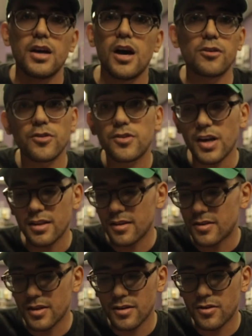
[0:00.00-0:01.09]
I'll just side
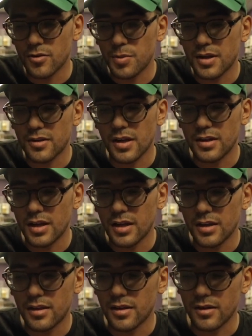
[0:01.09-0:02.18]
this in just because I
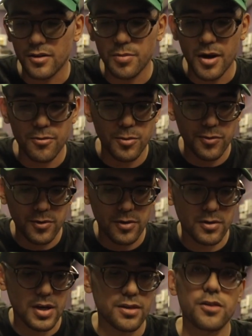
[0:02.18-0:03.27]
need the spot removal,
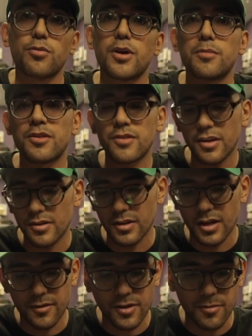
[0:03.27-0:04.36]
and the 3 MSTs a
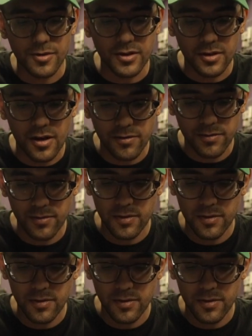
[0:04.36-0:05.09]
lot of times is enough.